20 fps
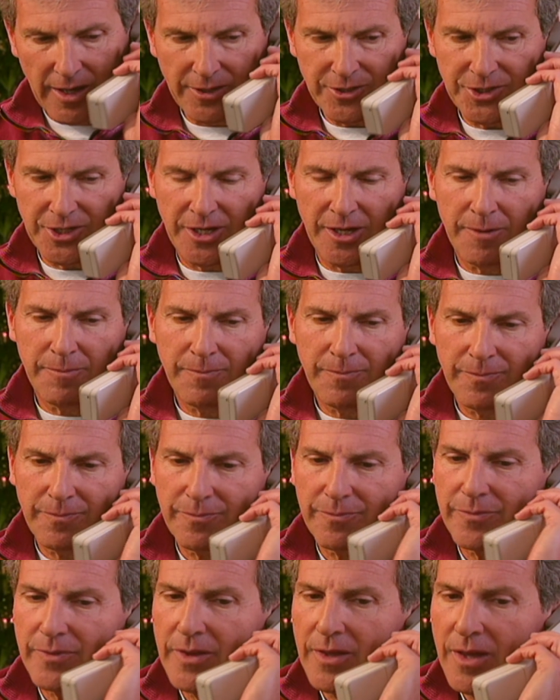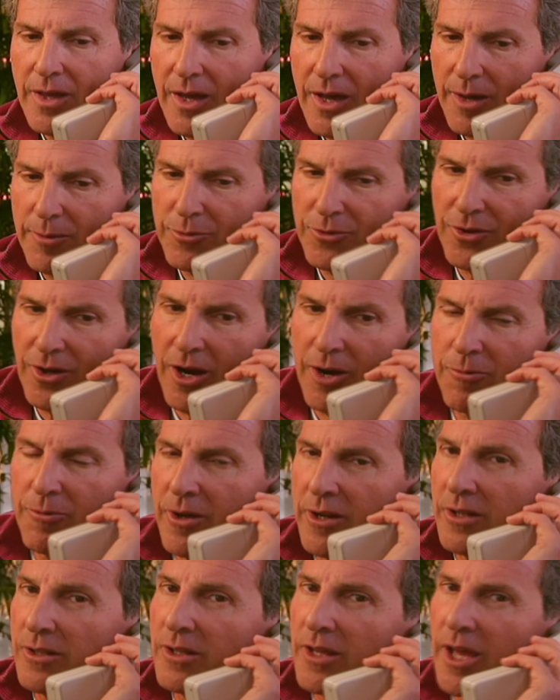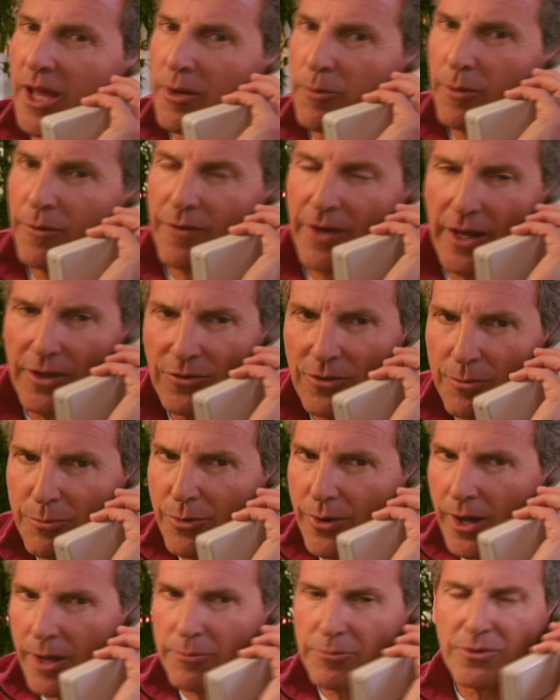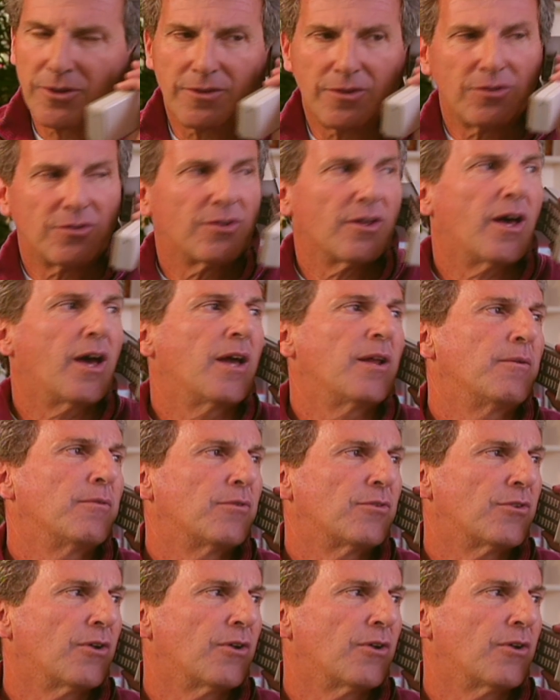Hey, Jim. I'm sorry I'm running late. We've had some problems at the site.